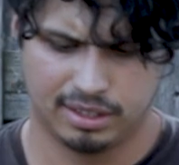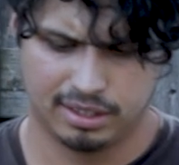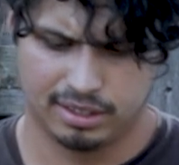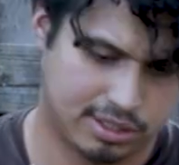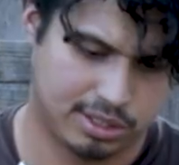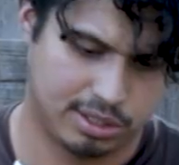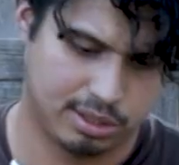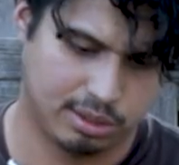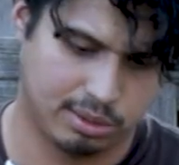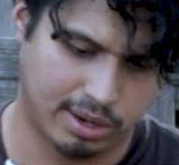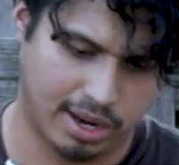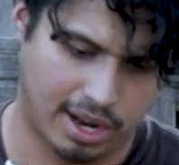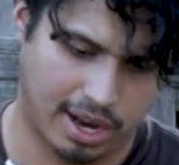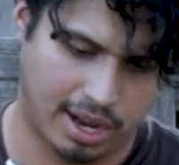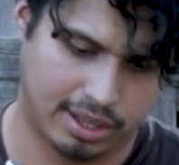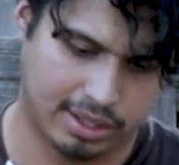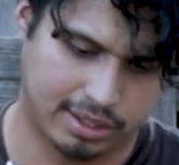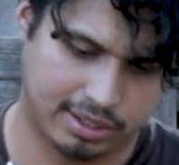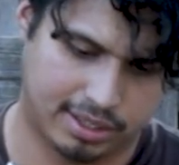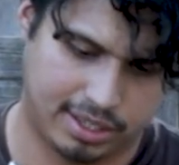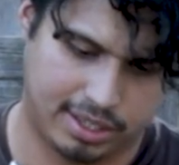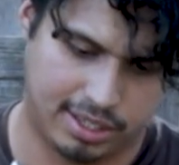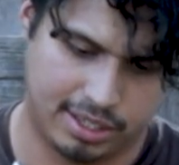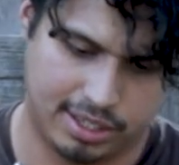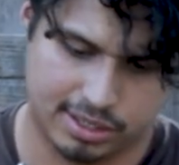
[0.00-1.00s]
2
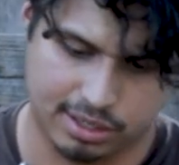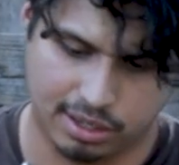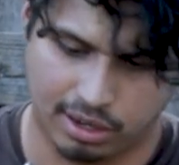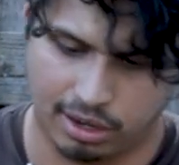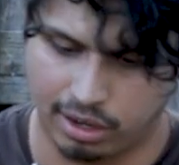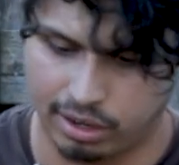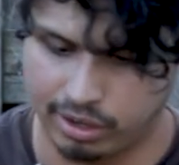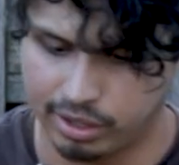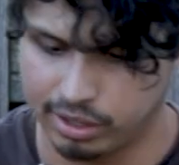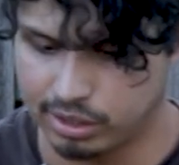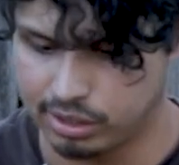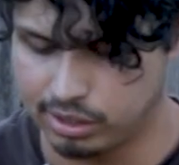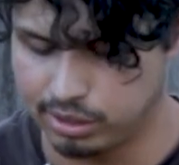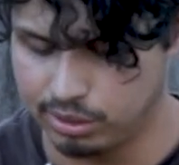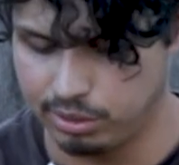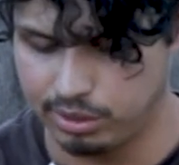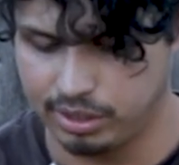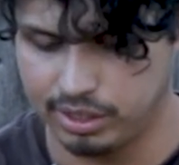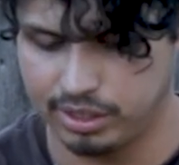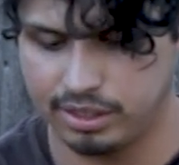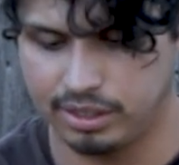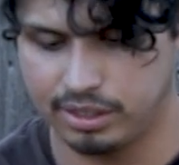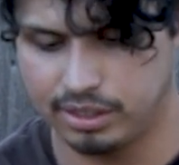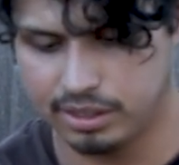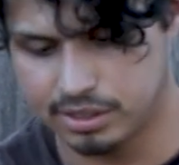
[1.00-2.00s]
Allen keys are
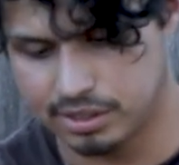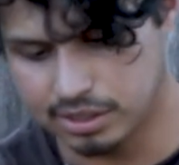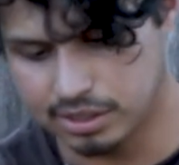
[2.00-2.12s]
included,